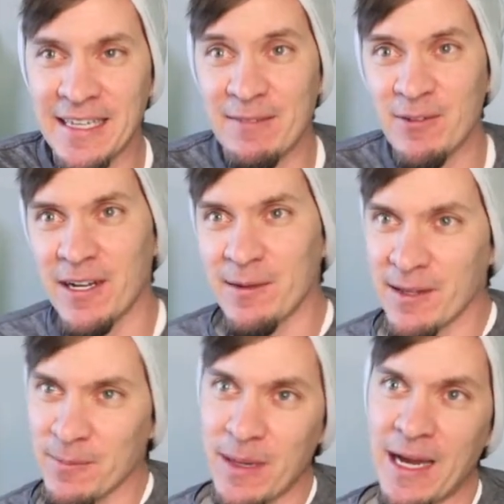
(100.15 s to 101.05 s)
even on
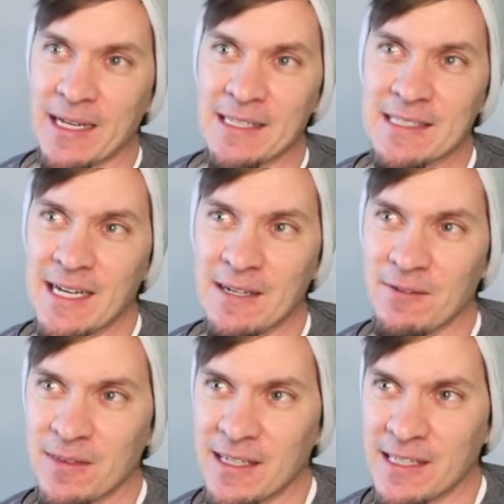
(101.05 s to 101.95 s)
the back side
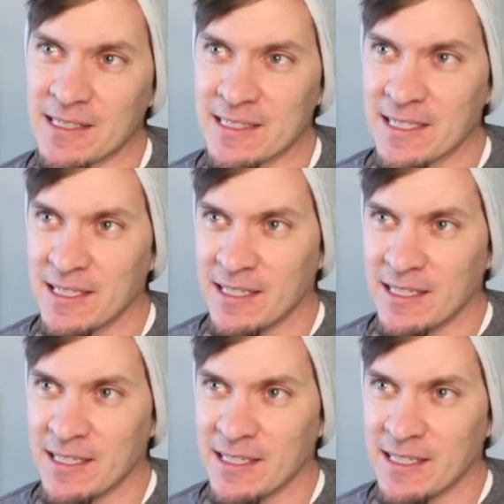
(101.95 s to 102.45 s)
of things,